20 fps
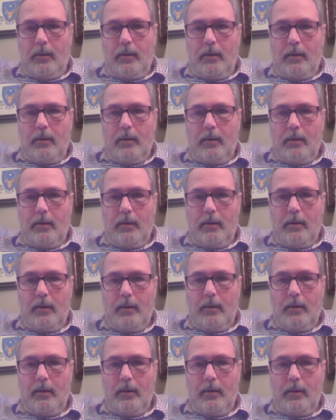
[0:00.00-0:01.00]

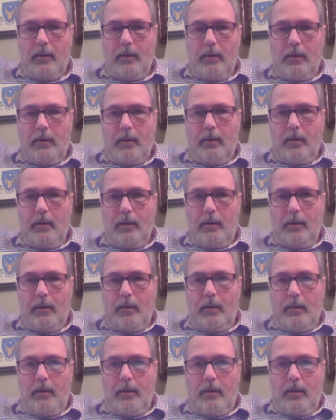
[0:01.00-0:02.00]

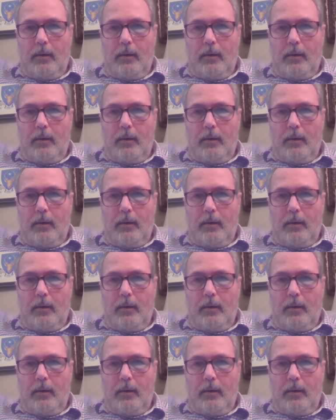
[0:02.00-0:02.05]
Nobody speaks.